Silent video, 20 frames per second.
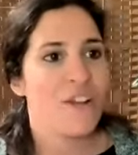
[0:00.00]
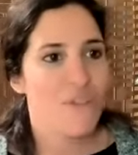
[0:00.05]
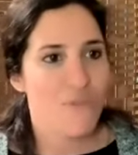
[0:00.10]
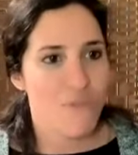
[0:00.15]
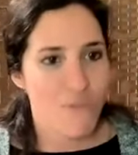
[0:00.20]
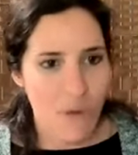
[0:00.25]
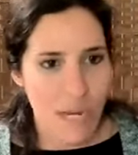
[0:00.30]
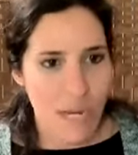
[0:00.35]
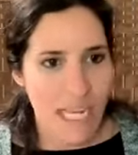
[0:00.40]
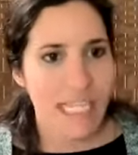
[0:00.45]

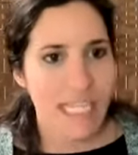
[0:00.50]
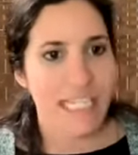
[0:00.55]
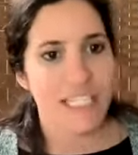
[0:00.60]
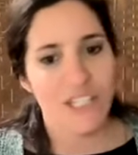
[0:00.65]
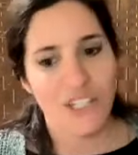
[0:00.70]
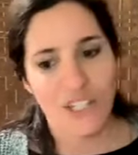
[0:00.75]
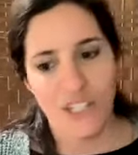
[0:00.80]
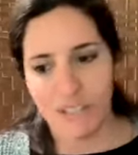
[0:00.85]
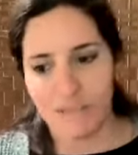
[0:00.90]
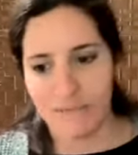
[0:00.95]

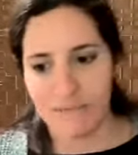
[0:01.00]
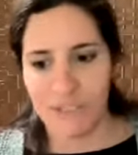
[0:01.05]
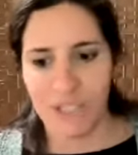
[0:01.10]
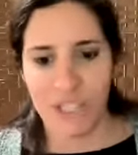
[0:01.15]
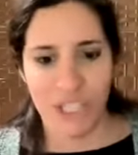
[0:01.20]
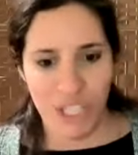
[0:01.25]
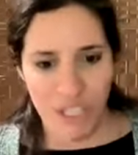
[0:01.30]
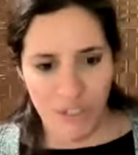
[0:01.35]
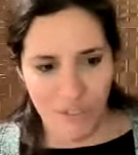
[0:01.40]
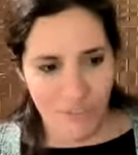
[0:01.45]
really
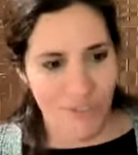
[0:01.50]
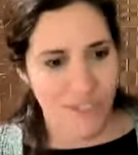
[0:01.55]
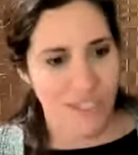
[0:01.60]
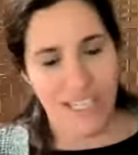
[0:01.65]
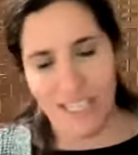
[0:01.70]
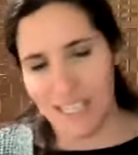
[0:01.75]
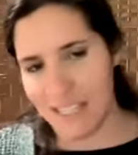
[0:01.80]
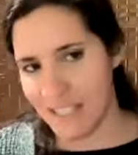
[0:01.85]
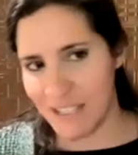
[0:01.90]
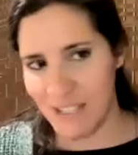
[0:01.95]

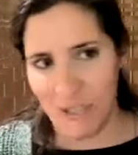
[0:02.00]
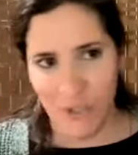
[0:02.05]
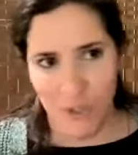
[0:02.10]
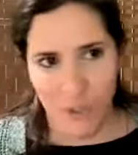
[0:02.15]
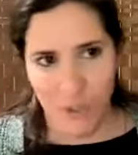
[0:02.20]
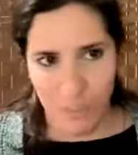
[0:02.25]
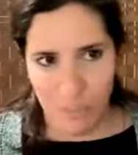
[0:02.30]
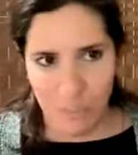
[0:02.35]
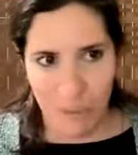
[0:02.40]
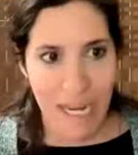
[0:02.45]
shifts us
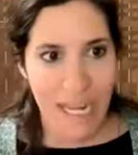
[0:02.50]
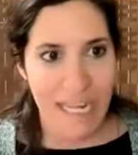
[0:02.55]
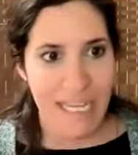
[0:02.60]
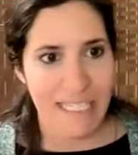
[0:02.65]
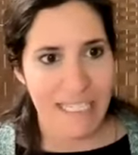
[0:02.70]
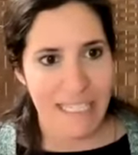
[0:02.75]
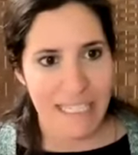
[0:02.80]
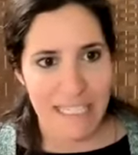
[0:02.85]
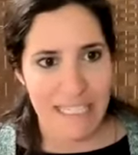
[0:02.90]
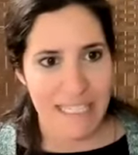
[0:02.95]
to
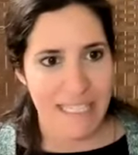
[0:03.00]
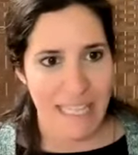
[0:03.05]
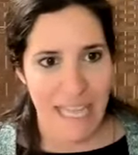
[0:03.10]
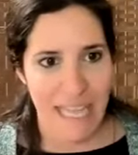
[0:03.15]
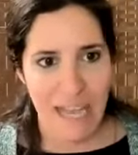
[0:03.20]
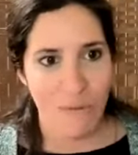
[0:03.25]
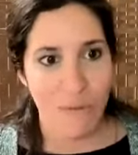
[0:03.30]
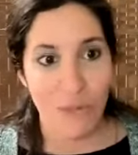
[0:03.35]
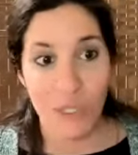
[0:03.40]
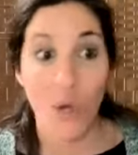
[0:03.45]
places
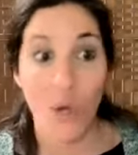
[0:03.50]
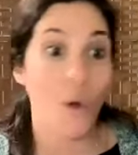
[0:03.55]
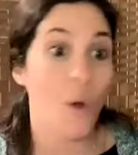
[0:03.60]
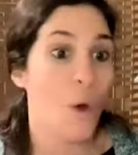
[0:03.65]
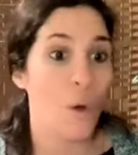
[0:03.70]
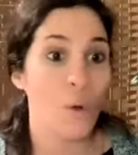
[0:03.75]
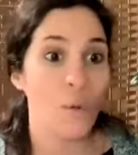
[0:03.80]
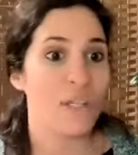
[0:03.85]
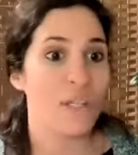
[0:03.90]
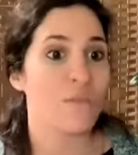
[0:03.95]
that we don't
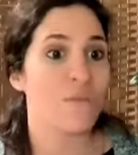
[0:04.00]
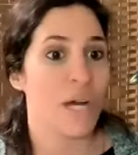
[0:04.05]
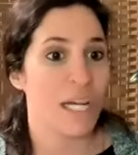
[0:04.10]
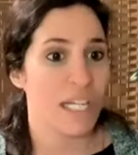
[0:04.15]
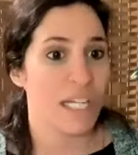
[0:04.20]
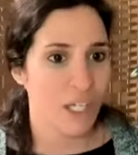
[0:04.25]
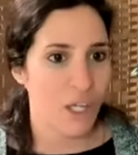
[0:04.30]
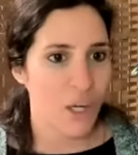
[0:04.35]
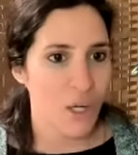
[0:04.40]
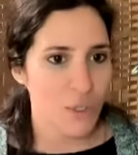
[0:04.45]
always
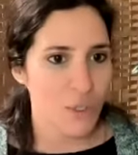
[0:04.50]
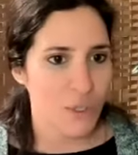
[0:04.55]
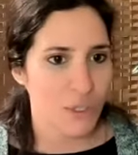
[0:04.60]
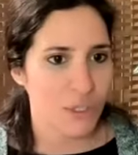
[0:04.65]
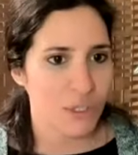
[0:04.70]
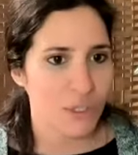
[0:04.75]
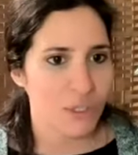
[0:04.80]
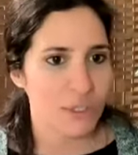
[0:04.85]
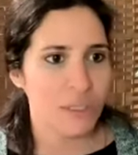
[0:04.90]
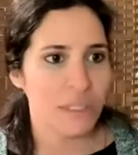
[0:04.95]
want to go
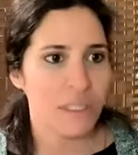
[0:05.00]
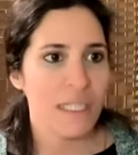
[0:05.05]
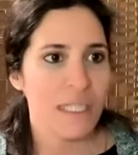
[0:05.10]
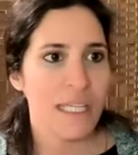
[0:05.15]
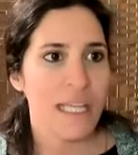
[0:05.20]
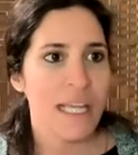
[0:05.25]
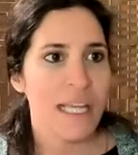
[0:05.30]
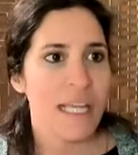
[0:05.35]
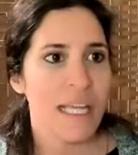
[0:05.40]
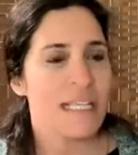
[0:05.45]
to,
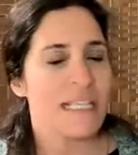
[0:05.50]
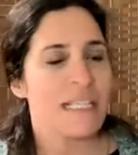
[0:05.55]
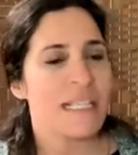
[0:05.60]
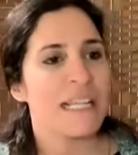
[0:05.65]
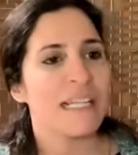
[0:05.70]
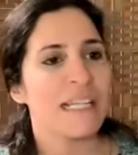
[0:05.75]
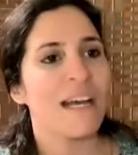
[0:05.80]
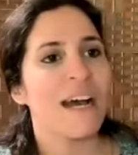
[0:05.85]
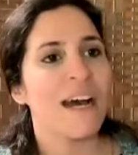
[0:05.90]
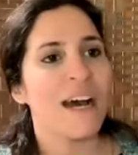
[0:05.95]
it's
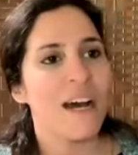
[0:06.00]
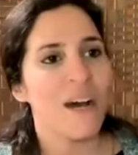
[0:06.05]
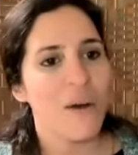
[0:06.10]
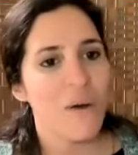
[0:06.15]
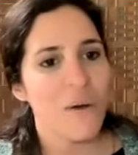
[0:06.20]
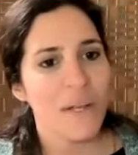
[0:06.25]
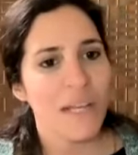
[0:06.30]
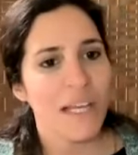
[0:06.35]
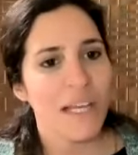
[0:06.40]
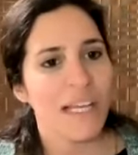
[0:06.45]
like,
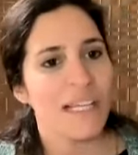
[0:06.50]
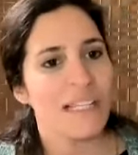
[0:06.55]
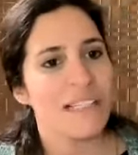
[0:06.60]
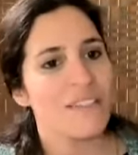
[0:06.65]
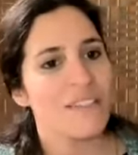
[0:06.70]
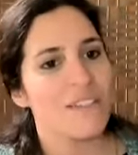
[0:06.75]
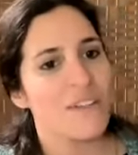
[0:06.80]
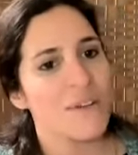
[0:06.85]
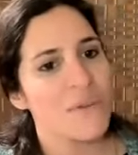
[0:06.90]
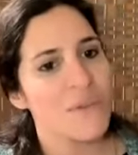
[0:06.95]
oh, okay,
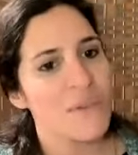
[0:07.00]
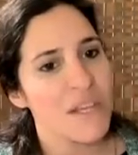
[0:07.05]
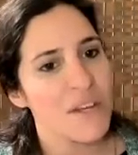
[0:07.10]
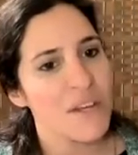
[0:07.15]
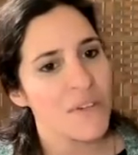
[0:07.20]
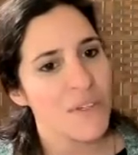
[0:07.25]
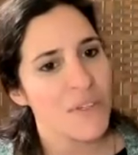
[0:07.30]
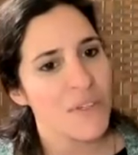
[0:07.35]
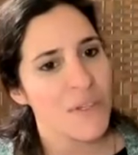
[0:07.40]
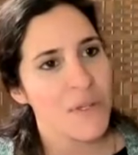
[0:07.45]
so
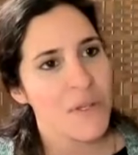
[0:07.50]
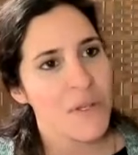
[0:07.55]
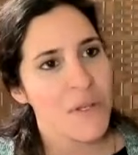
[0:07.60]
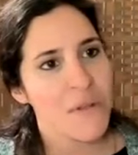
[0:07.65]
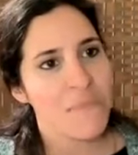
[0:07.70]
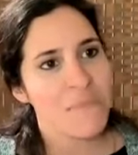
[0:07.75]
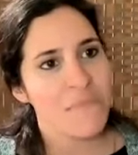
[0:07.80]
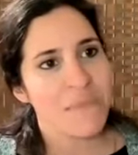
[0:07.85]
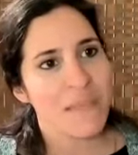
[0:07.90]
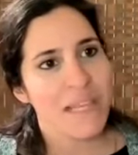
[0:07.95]

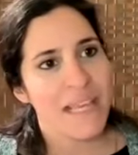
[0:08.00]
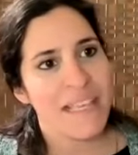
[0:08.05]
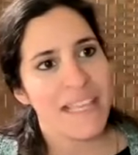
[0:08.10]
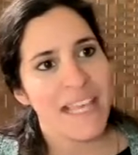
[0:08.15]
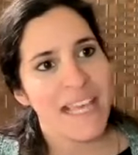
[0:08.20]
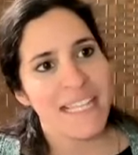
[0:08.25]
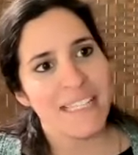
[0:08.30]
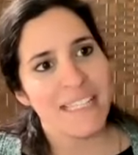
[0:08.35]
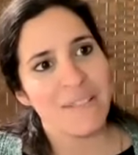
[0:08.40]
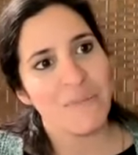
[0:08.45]
and
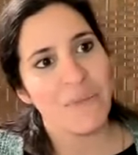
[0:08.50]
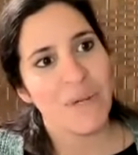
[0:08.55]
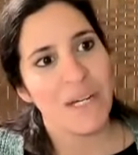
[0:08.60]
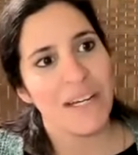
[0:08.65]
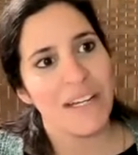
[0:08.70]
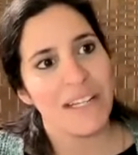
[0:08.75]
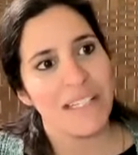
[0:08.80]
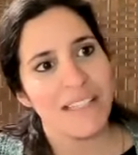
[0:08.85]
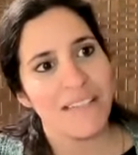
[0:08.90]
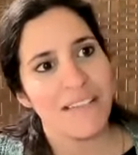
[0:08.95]
that's
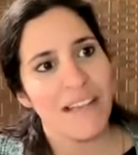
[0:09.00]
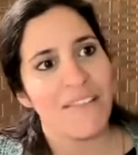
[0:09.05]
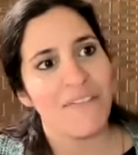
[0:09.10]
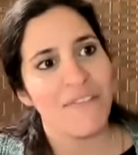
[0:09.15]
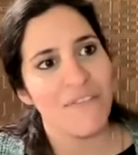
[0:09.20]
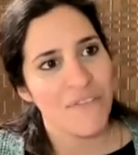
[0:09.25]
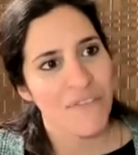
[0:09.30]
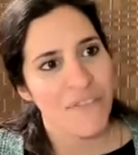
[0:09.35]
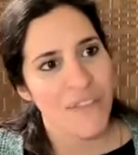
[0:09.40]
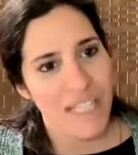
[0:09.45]
where I
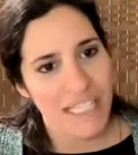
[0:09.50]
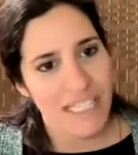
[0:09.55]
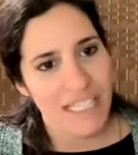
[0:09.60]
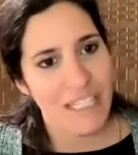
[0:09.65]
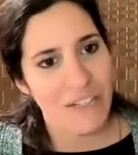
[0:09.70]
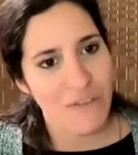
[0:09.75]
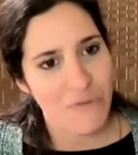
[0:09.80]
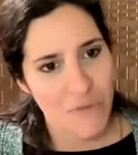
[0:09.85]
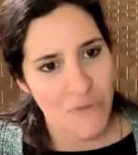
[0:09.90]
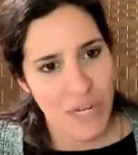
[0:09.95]

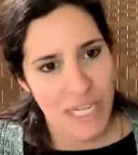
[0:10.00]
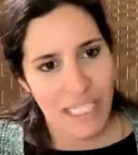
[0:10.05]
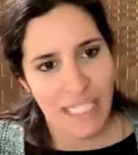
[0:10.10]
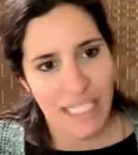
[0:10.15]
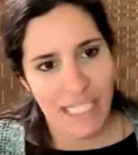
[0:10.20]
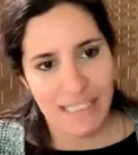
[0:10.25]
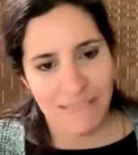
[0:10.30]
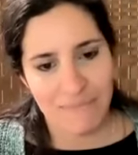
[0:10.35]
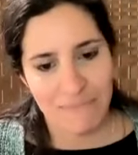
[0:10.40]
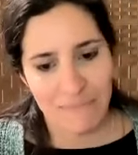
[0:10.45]
feel
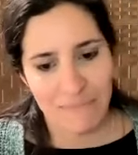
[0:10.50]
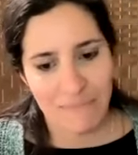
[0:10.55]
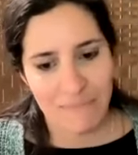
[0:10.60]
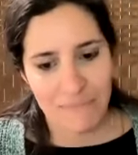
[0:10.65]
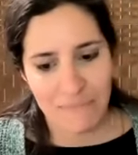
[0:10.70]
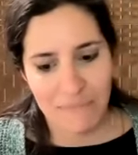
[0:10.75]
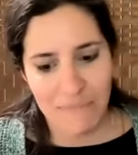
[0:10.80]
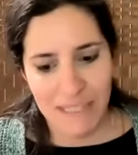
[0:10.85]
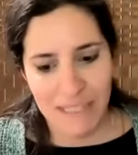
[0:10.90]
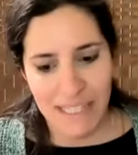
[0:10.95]
really
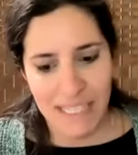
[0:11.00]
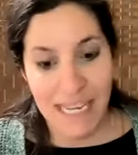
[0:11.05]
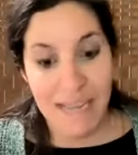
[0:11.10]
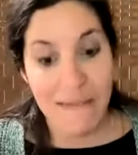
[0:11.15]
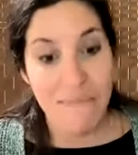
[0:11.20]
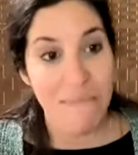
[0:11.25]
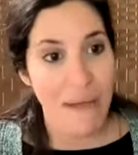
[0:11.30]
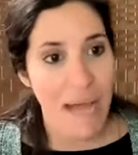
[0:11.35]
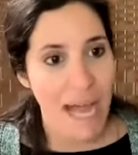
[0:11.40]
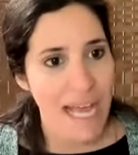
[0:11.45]
the
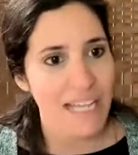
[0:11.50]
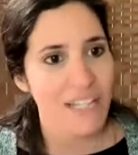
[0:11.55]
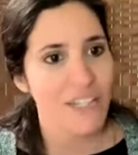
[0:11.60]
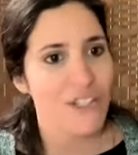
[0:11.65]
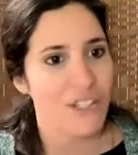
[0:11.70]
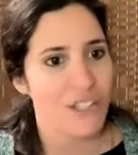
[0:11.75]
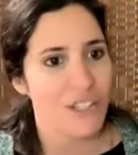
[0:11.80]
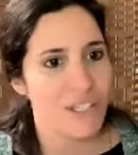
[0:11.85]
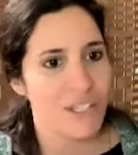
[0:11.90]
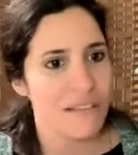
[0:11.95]

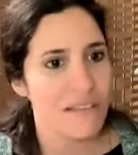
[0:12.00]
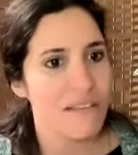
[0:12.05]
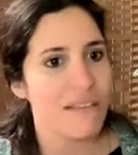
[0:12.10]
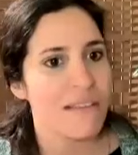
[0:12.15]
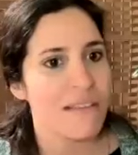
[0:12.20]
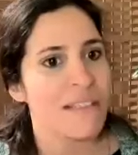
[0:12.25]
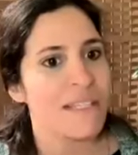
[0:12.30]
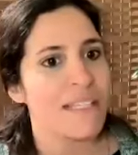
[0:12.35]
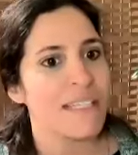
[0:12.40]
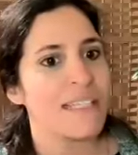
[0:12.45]
compassion
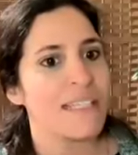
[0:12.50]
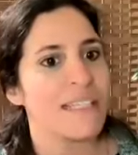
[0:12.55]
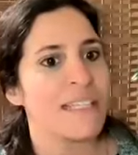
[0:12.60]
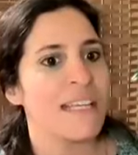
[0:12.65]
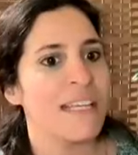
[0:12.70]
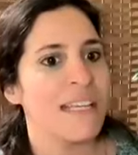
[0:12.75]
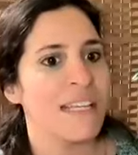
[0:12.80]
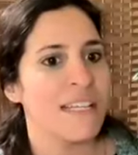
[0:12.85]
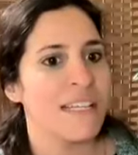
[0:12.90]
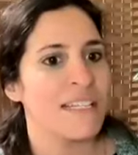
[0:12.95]
sits
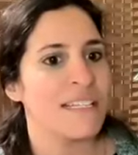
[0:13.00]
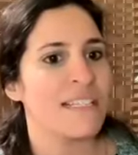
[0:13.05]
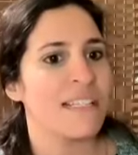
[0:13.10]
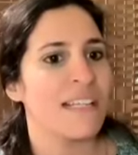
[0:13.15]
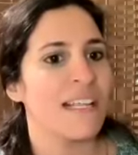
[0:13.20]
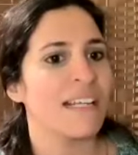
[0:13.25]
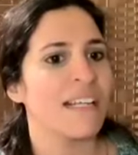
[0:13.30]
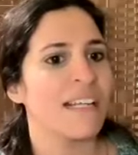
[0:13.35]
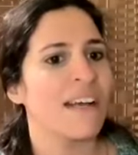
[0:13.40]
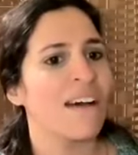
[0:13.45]
in, is
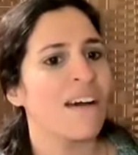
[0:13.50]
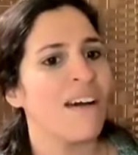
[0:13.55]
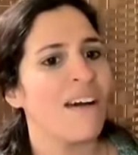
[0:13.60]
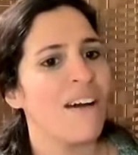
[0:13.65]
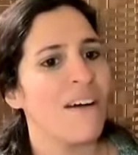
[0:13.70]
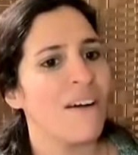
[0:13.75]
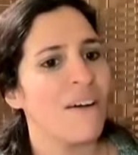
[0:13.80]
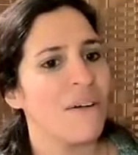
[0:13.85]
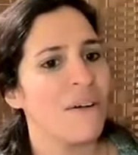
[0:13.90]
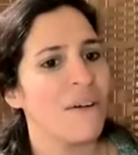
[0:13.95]
like,
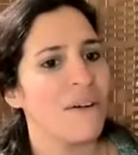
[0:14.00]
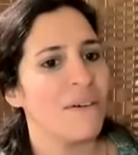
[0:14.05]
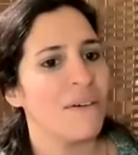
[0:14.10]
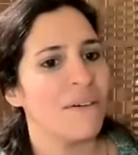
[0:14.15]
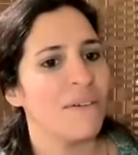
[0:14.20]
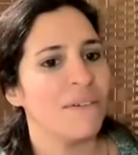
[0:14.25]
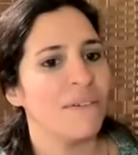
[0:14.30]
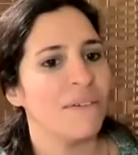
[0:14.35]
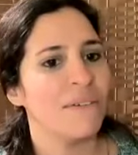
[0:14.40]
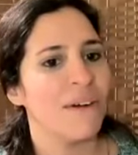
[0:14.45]

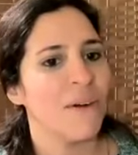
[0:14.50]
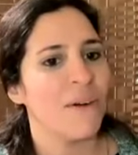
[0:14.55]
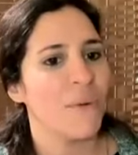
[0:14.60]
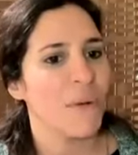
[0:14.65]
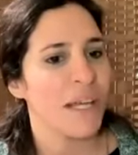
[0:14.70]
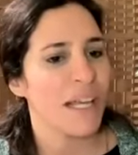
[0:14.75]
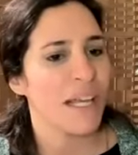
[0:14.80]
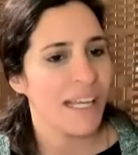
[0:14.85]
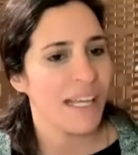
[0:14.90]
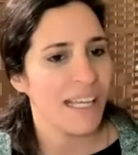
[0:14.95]
oh,
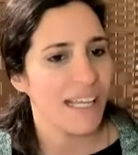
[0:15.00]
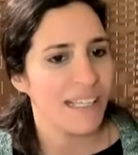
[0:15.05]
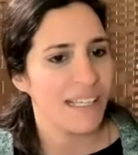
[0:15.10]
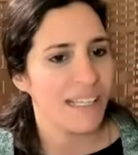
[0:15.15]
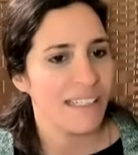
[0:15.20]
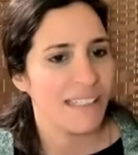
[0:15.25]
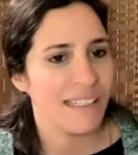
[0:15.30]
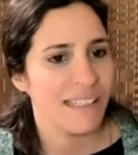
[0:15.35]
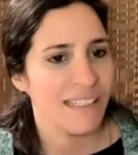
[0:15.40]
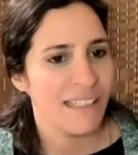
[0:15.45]

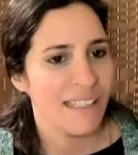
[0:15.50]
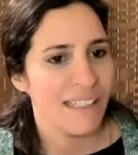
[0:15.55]
okay.